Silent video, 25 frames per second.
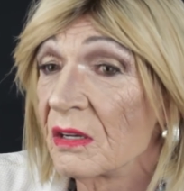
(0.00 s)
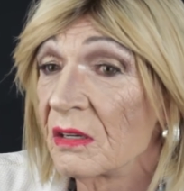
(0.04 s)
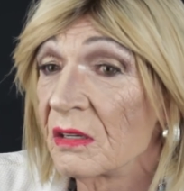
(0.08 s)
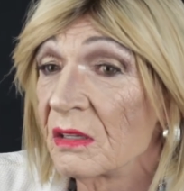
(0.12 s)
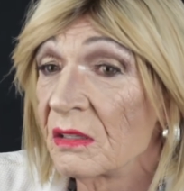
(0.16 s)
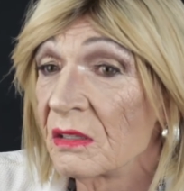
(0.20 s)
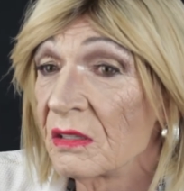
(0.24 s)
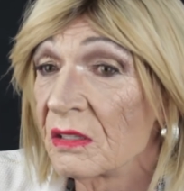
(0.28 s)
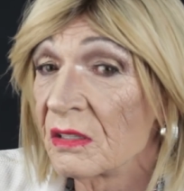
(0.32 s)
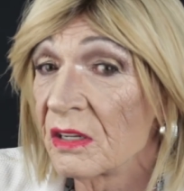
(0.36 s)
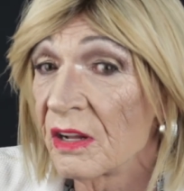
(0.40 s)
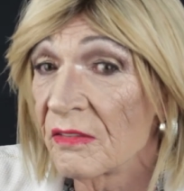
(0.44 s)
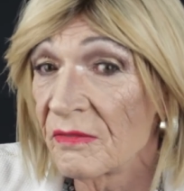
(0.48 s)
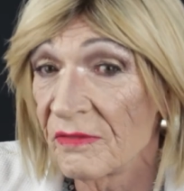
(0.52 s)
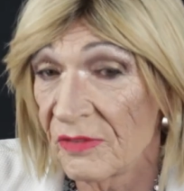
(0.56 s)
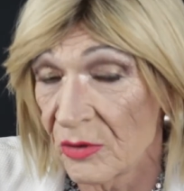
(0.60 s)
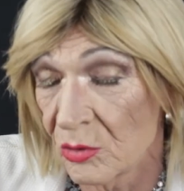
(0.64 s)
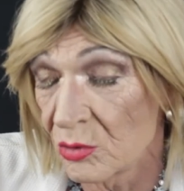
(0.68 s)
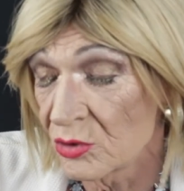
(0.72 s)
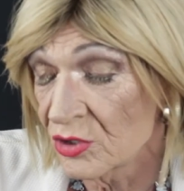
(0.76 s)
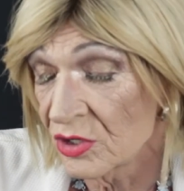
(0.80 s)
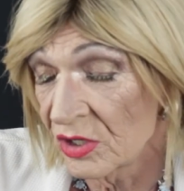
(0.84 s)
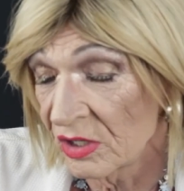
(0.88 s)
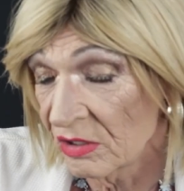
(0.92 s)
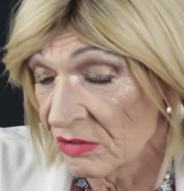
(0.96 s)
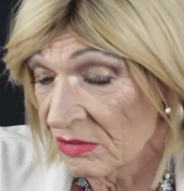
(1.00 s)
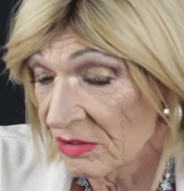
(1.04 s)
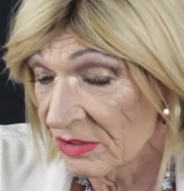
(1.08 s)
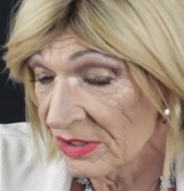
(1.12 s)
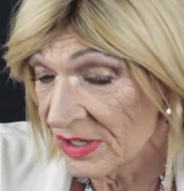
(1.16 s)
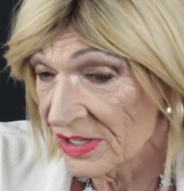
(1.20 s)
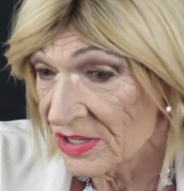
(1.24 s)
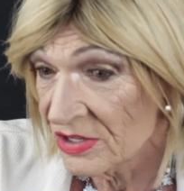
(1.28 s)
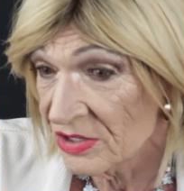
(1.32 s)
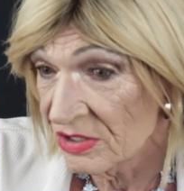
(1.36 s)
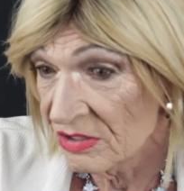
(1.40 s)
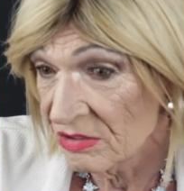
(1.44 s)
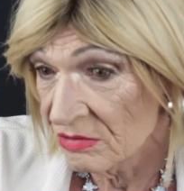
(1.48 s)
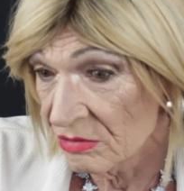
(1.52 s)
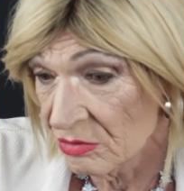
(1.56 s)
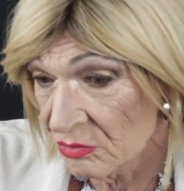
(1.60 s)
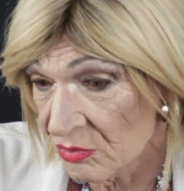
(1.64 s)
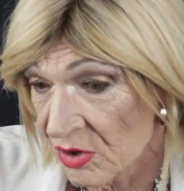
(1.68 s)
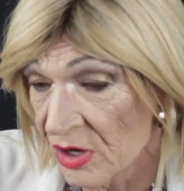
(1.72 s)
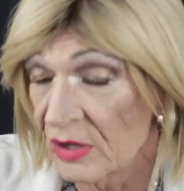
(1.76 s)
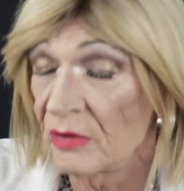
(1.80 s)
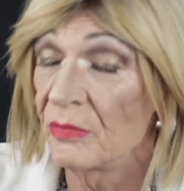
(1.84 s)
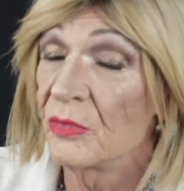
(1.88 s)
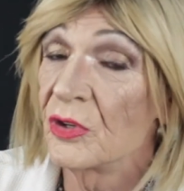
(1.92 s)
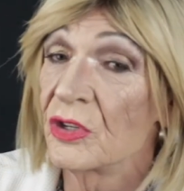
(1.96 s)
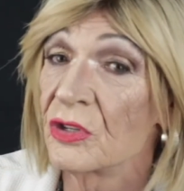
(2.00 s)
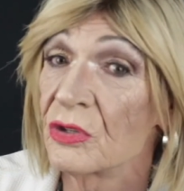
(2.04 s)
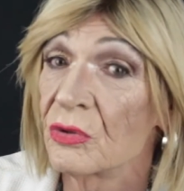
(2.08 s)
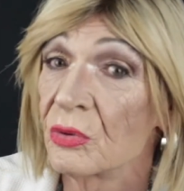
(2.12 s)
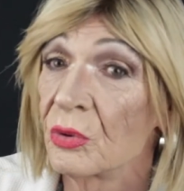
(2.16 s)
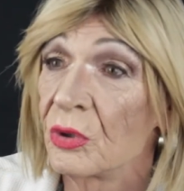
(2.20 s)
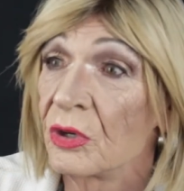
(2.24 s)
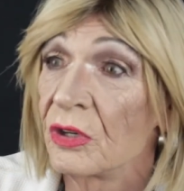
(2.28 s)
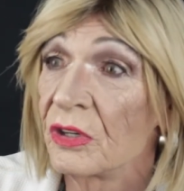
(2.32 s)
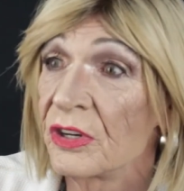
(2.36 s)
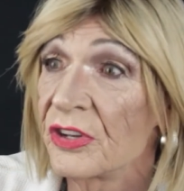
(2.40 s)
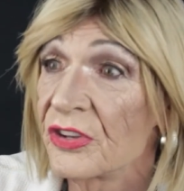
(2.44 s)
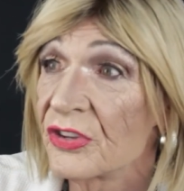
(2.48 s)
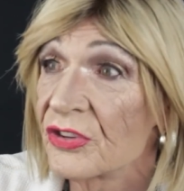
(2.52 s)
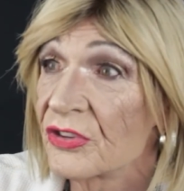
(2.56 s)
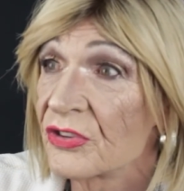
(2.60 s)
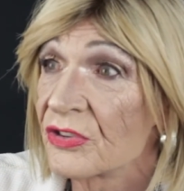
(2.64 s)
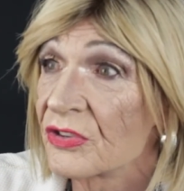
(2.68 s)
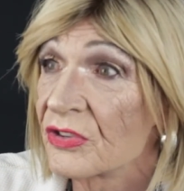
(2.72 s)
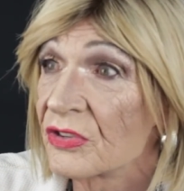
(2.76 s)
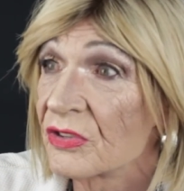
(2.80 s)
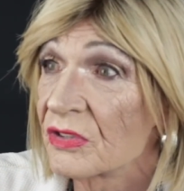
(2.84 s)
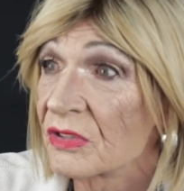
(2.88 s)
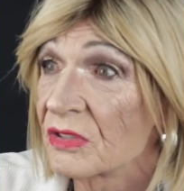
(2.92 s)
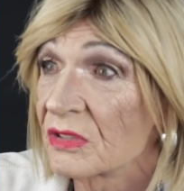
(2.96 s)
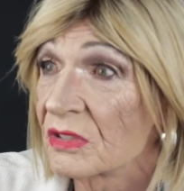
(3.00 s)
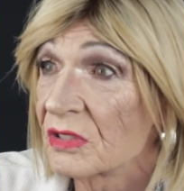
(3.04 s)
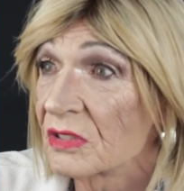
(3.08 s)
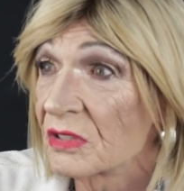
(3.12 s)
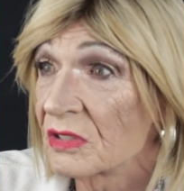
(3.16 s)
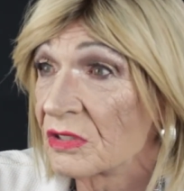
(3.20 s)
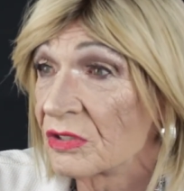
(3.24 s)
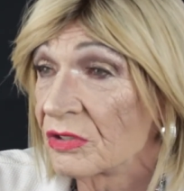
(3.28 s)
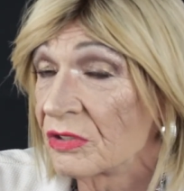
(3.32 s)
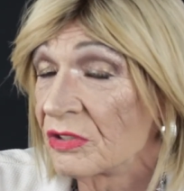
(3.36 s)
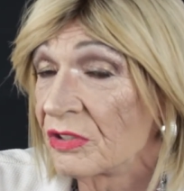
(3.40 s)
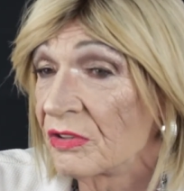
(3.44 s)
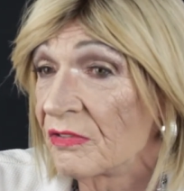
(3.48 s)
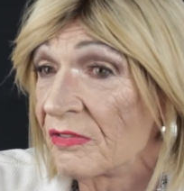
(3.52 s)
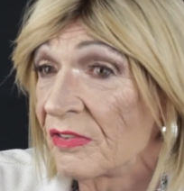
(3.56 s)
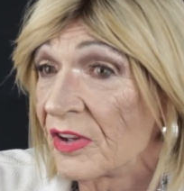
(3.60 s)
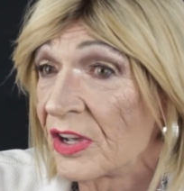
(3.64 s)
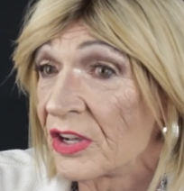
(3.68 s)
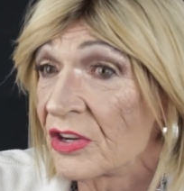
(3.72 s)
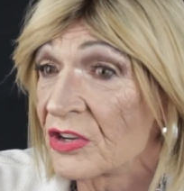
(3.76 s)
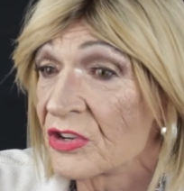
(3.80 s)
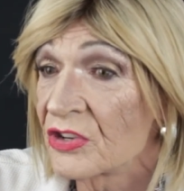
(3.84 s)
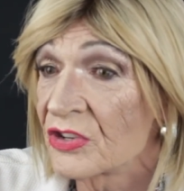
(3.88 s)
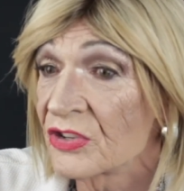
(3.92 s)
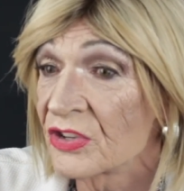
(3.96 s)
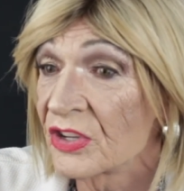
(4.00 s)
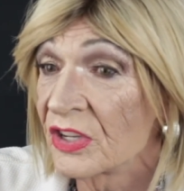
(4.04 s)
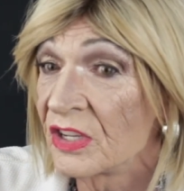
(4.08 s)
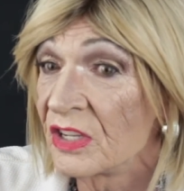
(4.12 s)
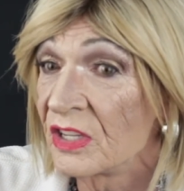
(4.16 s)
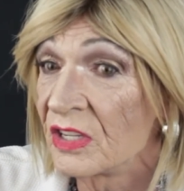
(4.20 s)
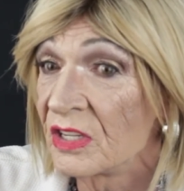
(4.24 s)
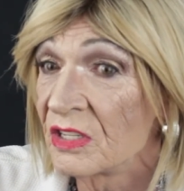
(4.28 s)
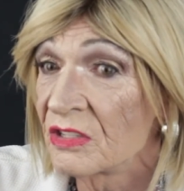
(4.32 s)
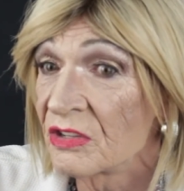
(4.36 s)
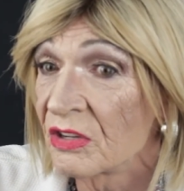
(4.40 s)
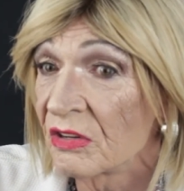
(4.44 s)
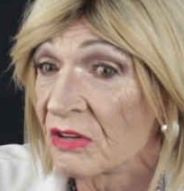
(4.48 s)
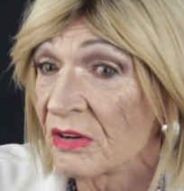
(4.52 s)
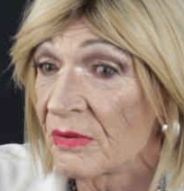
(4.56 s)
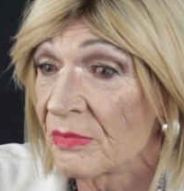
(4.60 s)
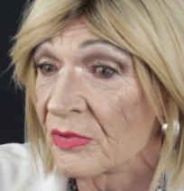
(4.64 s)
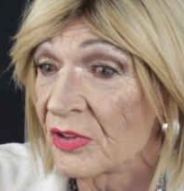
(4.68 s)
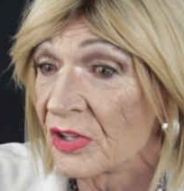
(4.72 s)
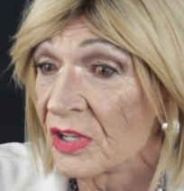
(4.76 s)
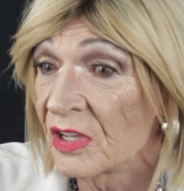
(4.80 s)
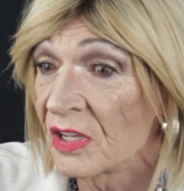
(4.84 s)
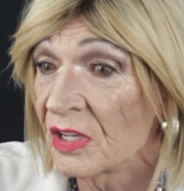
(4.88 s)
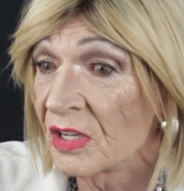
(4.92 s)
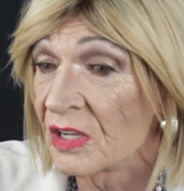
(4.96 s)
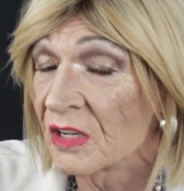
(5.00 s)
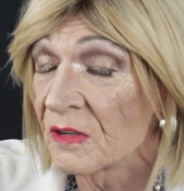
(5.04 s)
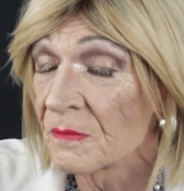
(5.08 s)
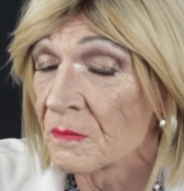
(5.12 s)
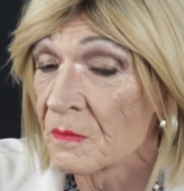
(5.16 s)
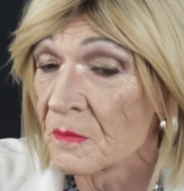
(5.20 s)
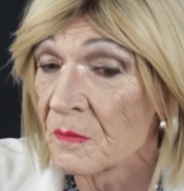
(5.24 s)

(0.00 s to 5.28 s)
and unfortunately I actually got raped twice during the fetish scene type thing.